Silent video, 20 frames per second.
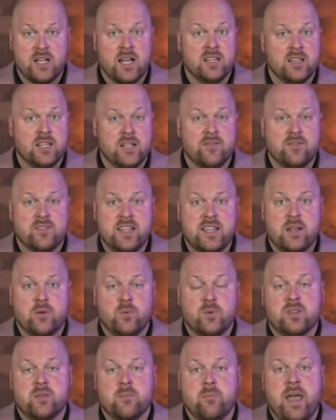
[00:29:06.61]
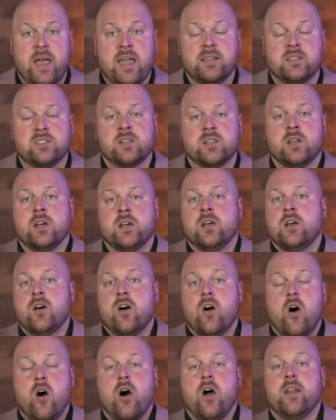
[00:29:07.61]
I love debt with the banks
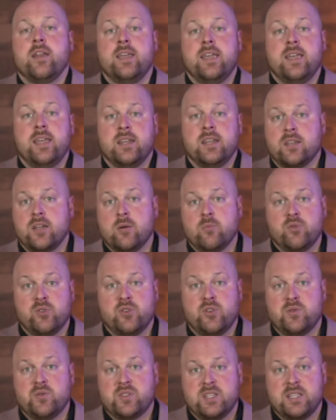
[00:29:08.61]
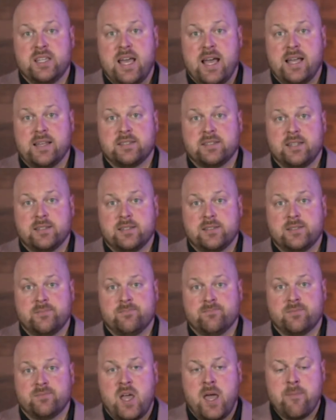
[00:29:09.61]
on income producing assets.
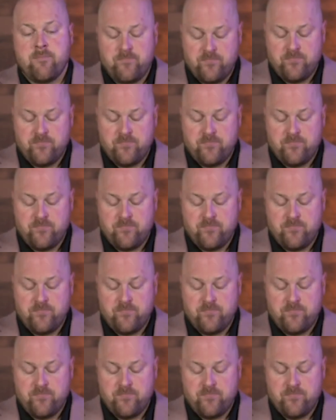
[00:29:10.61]
Okay.